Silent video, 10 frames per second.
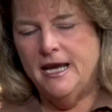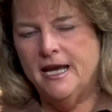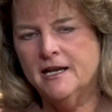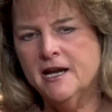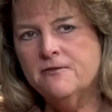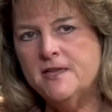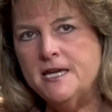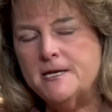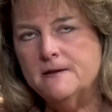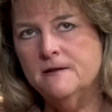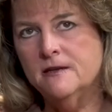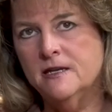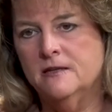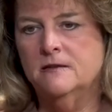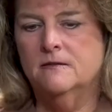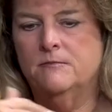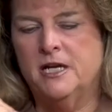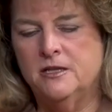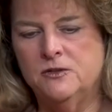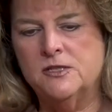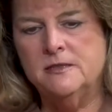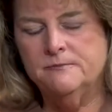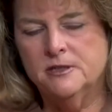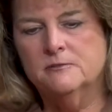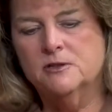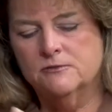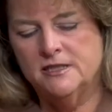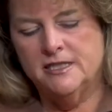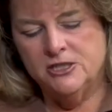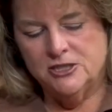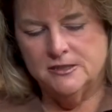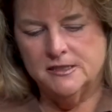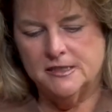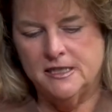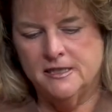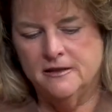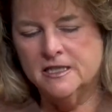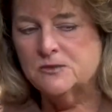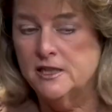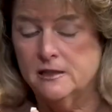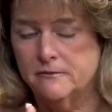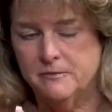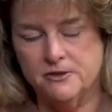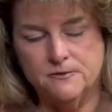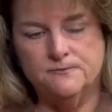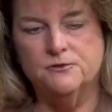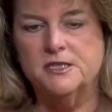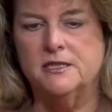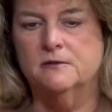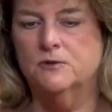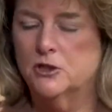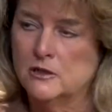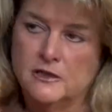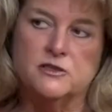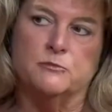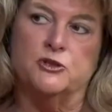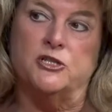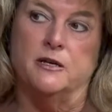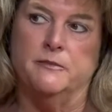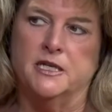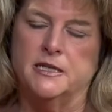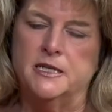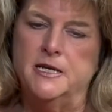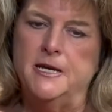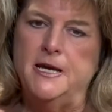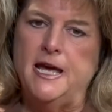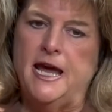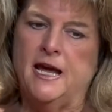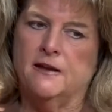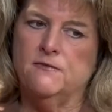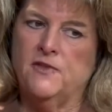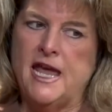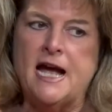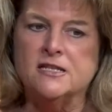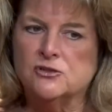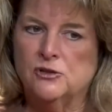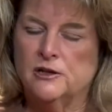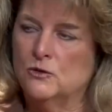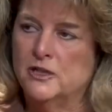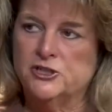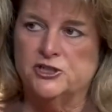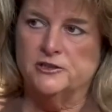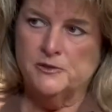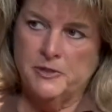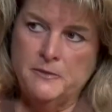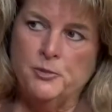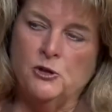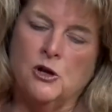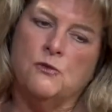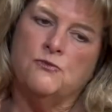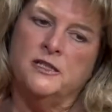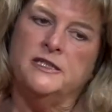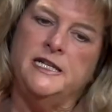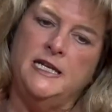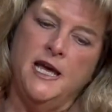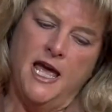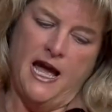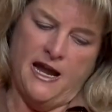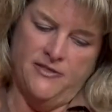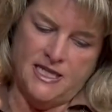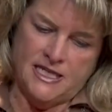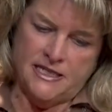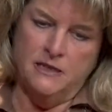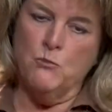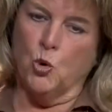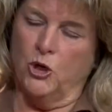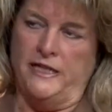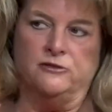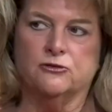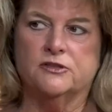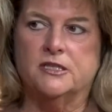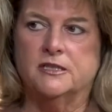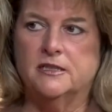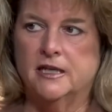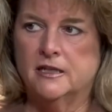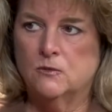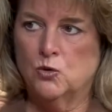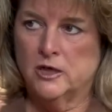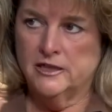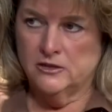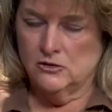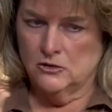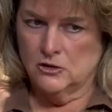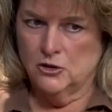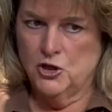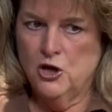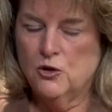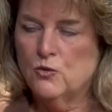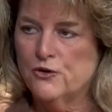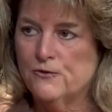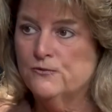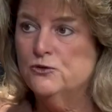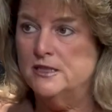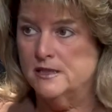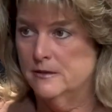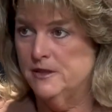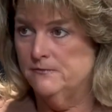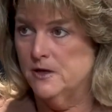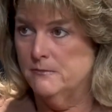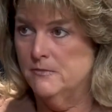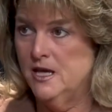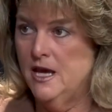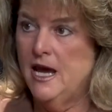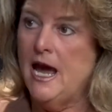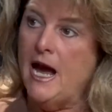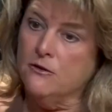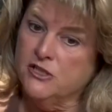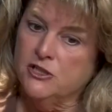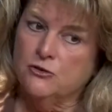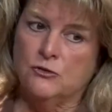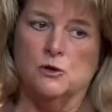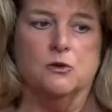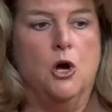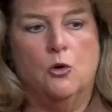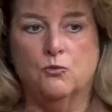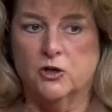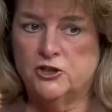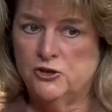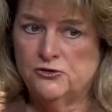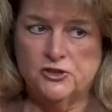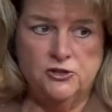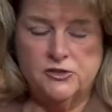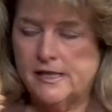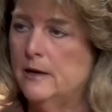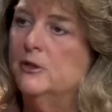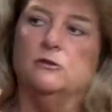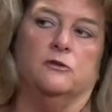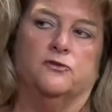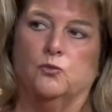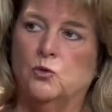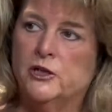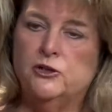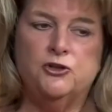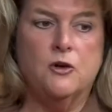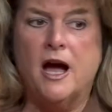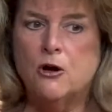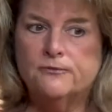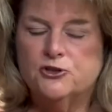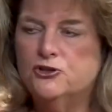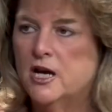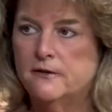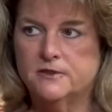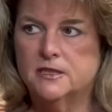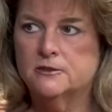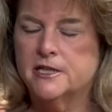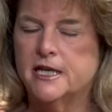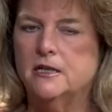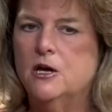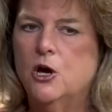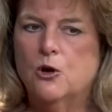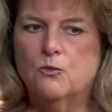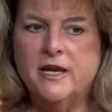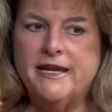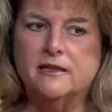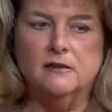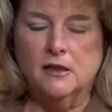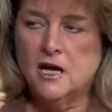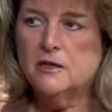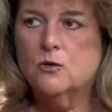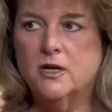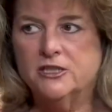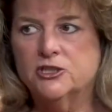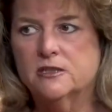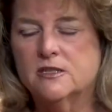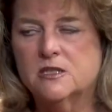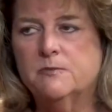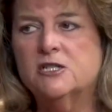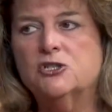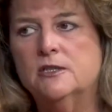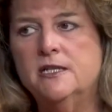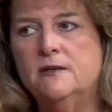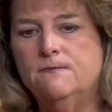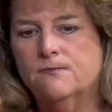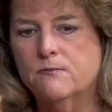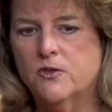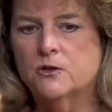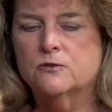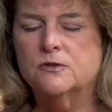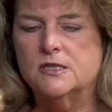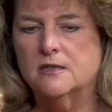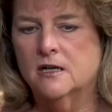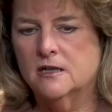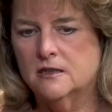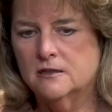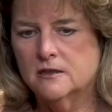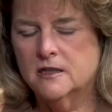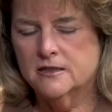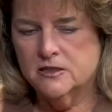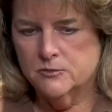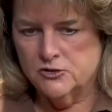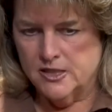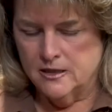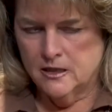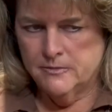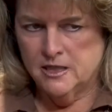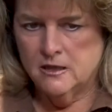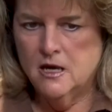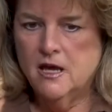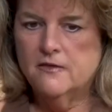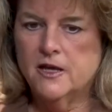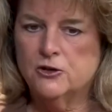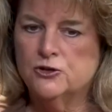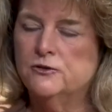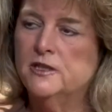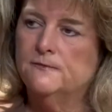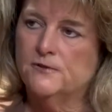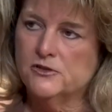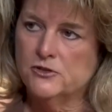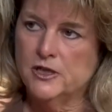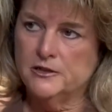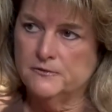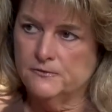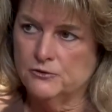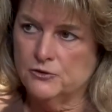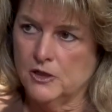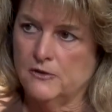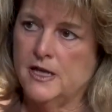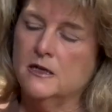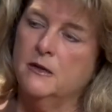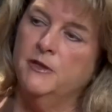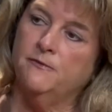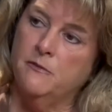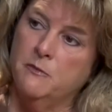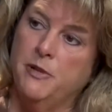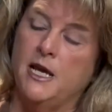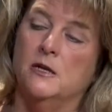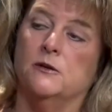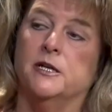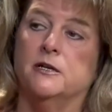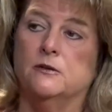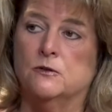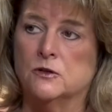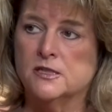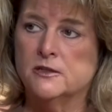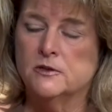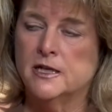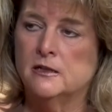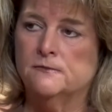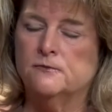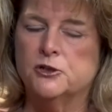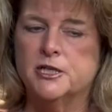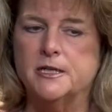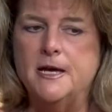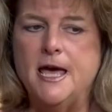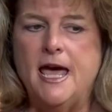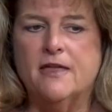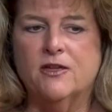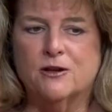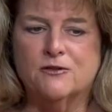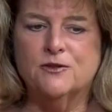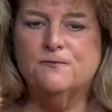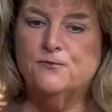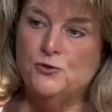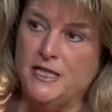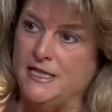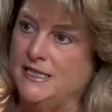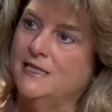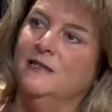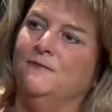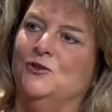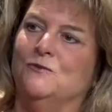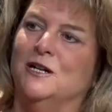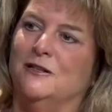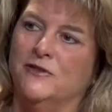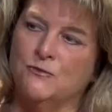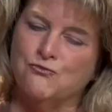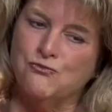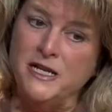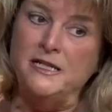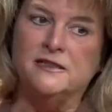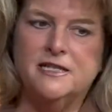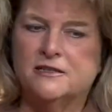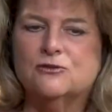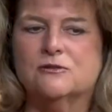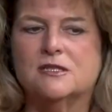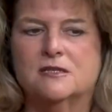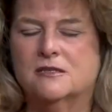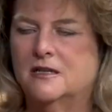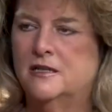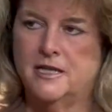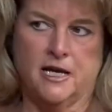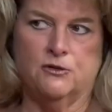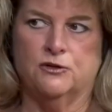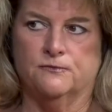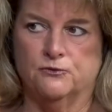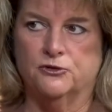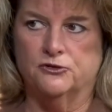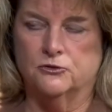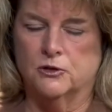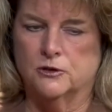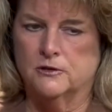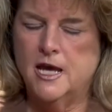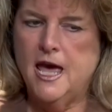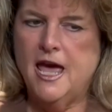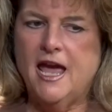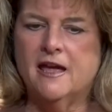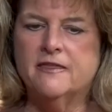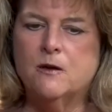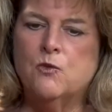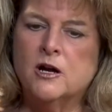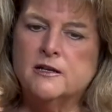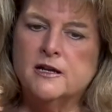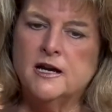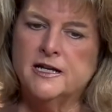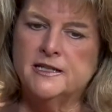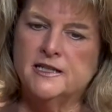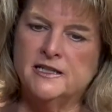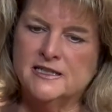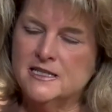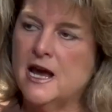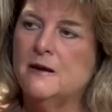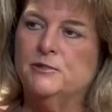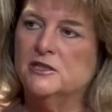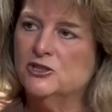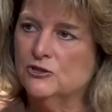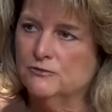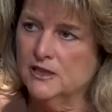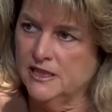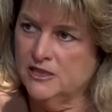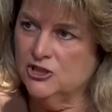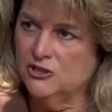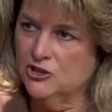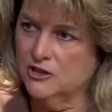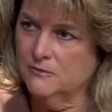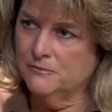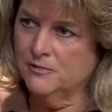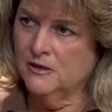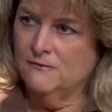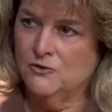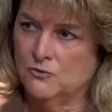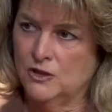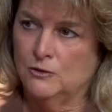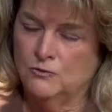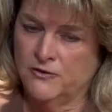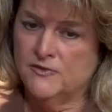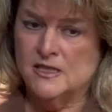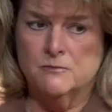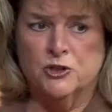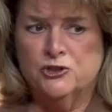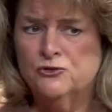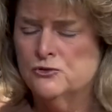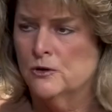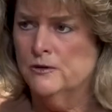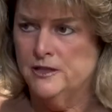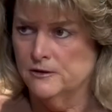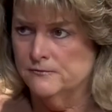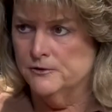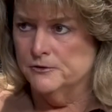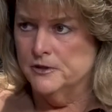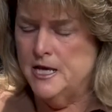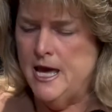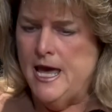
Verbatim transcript: And I think in by using public relations, and that's what I love about the fruit stand, when our customers come in and they ask a lot of questions. People are really, I think, getting more interested in wanting to learn where their food is coming from. Right. How is it grown? What do you use chemicals? What do you do? How often do you have to irrigate? We get a lot of questions, especially from those uh, customers that come in that are doing the Fresno County Fruit Trail, that come in from the Bay Area or Southern California. They're the foodies, if you will. They're really interested in how their food is grown. And they want to kind of establish a relationship, if you will, with someone who's growing their food.